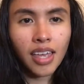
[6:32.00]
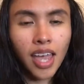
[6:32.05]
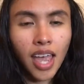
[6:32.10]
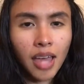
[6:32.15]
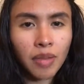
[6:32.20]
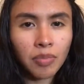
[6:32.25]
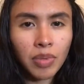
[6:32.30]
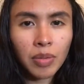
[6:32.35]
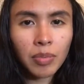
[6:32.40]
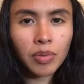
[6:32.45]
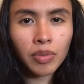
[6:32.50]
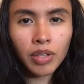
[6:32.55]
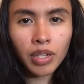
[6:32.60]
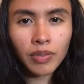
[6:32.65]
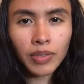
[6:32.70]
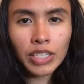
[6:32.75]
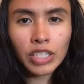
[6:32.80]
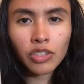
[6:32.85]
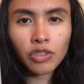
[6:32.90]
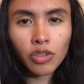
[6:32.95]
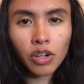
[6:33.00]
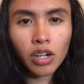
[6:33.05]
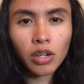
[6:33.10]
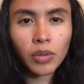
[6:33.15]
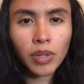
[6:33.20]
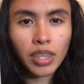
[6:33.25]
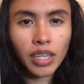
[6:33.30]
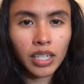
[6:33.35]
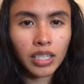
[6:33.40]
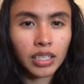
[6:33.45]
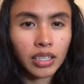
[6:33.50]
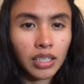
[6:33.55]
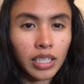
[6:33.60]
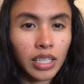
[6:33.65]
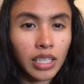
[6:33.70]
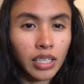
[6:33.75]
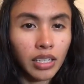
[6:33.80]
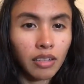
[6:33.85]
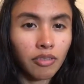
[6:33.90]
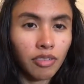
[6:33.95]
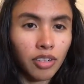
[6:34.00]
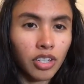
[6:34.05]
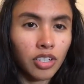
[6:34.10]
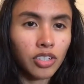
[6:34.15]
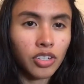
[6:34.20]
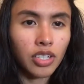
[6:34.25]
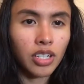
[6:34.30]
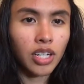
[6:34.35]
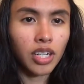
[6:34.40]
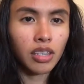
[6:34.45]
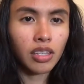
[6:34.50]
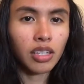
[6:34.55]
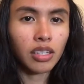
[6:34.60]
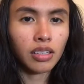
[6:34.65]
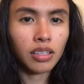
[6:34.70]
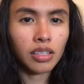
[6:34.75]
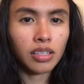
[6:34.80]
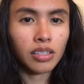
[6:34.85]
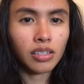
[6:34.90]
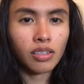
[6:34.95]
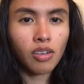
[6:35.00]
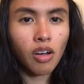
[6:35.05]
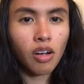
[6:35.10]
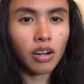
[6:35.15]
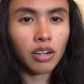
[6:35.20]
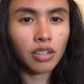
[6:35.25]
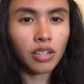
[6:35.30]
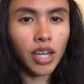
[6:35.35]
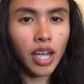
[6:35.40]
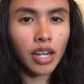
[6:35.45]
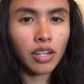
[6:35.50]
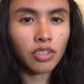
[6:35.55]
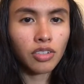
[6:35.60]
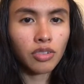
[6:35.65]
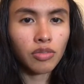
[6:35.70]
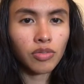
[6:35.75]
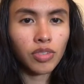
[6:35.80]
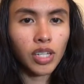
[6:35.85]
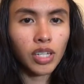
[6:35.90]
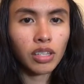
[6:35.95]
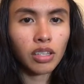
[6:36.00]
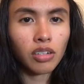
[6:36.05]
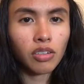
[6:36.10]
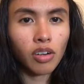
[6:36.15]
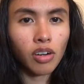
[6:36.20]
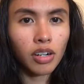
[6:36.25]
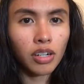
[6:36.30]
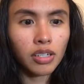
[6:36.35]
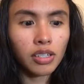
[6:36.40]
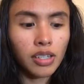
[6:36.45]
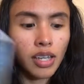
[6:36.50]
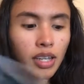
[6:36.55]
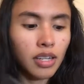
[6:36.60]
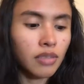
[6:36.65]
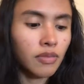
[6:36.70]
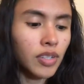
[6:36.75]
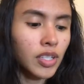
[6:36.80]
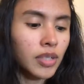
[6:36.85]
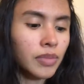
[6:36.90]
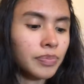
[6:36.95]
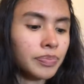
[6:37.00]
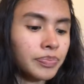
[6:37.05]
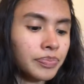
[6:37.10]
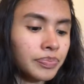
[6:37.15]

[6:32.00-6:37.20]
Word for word: and people even strong with like the thinking function. I think this card kind of shows like the dark side of it.